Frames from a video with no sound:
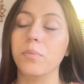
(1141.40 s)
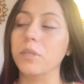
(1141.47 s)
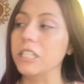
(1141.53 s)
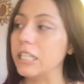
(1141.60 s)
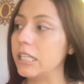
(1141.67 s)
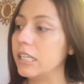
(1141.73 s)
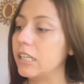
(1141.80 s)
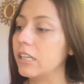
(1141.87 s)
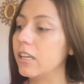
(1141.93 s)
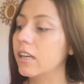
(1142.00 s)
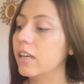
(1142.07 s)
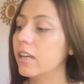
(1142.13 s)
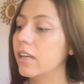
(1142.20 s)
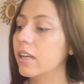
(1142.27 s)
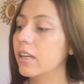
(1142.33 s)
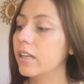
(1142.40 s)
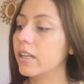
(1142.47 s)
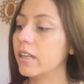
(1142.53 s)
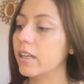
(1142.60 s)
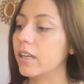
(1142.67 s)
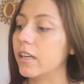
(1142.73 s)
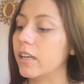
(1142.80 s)
be
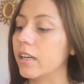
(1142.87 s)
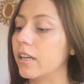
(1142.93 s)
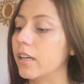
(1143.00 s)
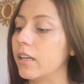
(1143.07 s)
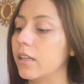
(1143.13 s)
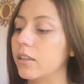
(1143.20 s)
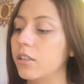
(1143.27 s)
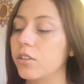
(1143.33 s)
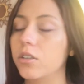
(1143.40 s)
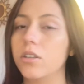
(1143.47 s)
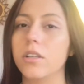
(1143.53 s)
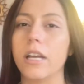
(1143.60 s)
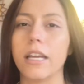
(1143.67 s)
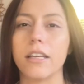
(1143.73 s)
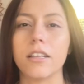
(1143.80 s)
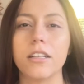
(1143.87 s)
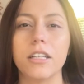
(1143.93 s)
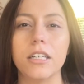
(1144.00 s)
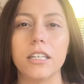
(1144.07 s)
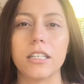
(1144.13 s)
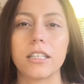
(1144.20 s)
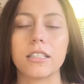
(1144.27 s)
little like
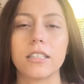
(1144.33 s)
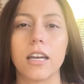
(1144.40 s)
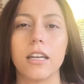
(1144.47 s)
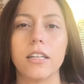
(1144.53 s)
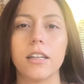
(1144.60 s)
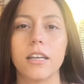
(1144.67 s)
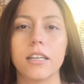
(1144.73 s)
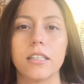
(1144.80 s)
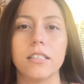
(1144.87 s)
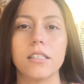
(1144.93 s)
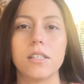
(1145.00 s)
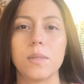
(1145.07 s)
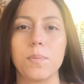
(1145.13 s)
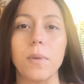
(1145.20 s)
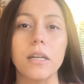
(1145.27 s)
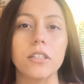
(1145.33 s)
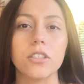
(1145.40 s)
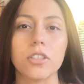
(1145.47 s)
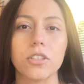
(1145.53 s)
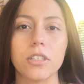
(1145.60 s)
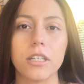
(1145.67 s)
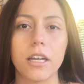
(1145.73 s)
clinics, kind of like a
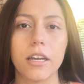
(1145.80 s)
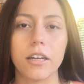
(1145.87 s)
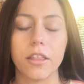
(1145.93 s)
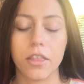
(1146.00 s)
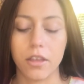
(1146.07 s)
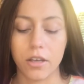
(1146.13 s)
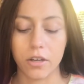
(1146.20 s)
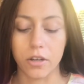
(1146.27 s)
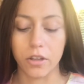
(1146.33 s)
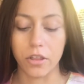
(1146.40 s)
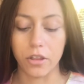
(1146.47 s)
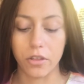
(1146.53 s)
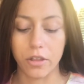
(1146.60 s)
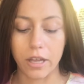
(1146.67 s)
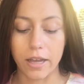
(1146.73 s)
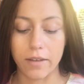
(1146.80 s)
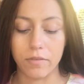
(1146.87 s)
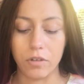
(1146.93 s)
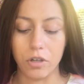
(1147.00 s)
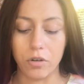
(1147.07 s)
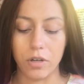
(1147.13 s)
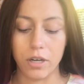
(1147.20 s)
dispensary kind of thing, although they have
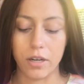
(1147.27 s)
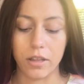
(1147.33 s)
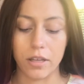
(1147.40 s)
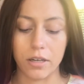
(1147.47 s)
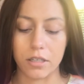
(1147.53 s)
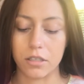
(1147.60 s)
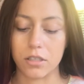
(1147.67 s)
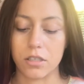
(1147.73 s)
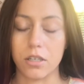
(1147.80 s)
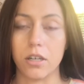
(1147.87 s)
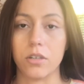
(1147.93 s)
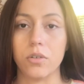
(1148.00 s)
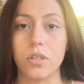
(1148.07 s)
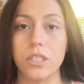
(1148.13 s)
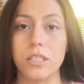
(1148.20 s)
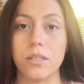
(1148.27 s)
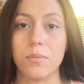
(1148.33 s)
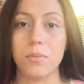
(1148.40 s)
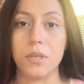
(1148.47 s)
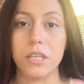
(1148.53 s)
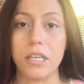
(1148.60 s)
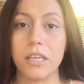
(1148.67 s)
noted that it's not going to
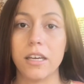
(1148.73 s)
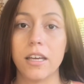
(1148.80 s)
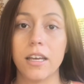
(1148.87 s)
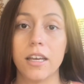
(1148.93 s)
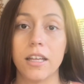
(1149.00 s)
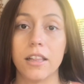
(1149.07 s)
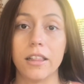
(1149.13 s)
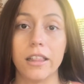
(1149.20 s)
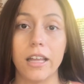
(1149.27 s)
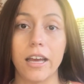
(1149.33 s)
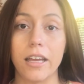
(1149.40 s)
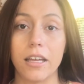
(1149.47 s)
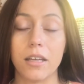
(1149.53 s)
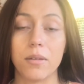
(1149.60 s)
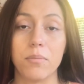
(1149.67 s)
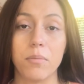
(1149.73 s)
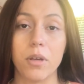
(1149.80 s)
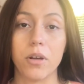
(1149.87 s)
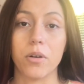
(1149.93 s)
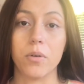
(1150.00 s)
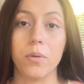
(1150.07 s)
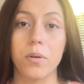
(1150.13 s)
be like
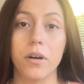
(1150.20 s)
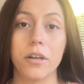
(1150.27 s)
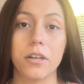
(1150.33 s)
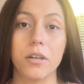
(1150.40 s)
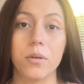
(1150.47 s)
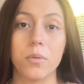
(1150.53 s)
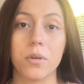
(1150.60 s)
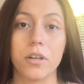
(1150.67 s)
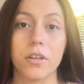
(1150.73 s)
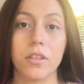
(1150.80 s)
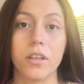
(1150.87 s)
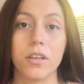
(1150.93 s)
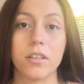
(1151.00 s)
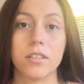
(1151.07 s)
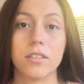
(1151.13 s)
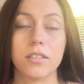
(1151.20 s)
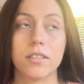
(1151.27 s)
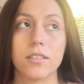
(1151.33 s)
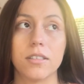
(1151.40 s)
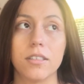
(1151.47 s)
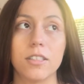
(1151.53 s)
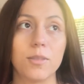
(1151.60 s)
marijuana where
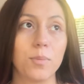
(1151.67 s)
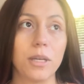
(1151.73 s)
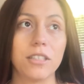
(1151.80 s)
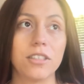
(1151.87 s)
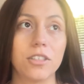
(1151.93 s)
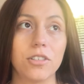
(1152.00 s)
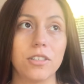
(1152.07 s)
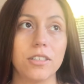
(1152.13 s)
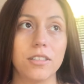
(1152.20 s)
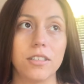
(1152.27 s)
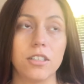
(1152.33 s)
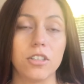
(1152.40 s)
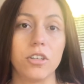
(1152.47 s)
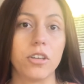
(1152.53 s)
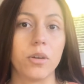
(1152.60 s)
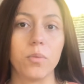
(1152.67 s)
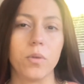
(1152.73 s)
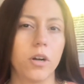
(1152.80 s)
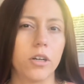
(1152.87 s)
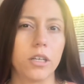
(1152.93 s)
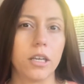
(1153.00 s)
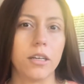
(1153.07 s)
there's dispensaries and you can
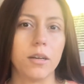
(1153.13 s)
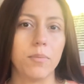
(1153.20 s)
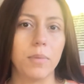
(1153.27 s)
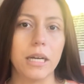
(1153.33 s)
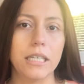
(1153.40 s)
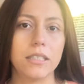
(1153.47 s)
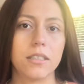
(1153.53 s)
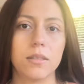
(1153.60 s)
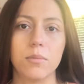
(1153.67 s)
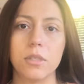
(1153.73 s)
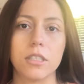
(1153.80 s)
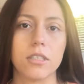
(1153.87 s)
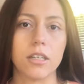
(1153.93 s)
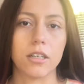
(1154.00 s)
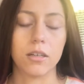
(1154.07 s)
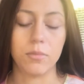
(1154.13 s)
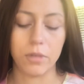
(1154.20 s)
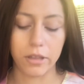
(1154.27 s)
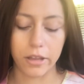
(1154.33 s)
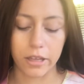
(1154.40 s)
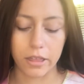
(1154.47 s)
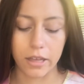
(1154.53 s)
walk in and buy some. It's not going to be
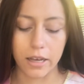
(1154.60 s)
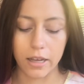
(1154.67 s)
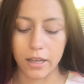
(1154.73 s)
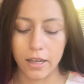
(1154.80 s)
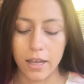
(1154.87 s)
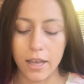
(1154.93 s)
like that.